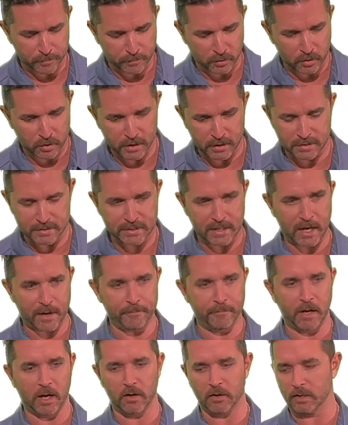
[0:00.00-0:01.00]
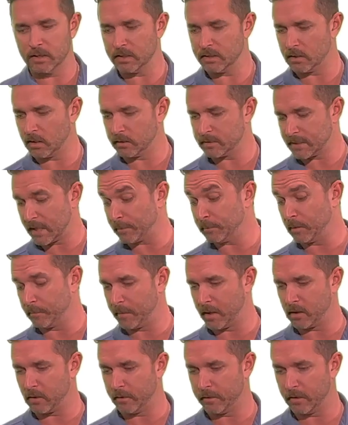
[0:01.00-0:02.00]
book and a tablet
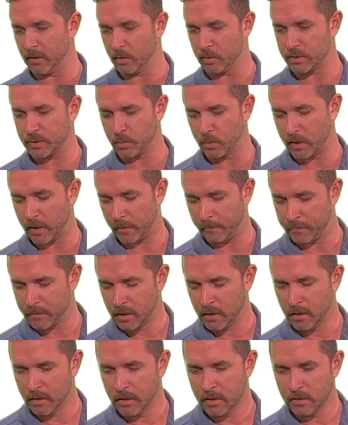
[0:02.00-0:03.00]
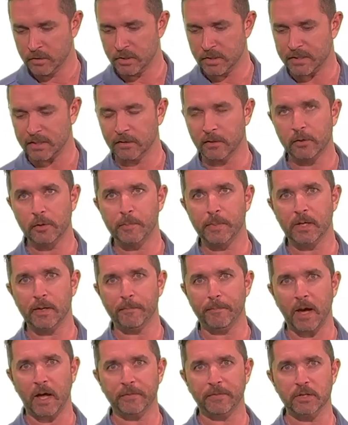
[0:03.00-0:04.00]
mount on there as well. Just a little bit
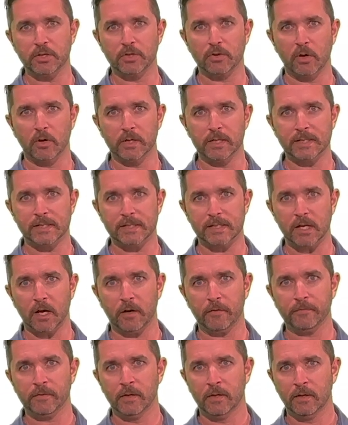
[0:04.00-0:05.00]
about the drone itself.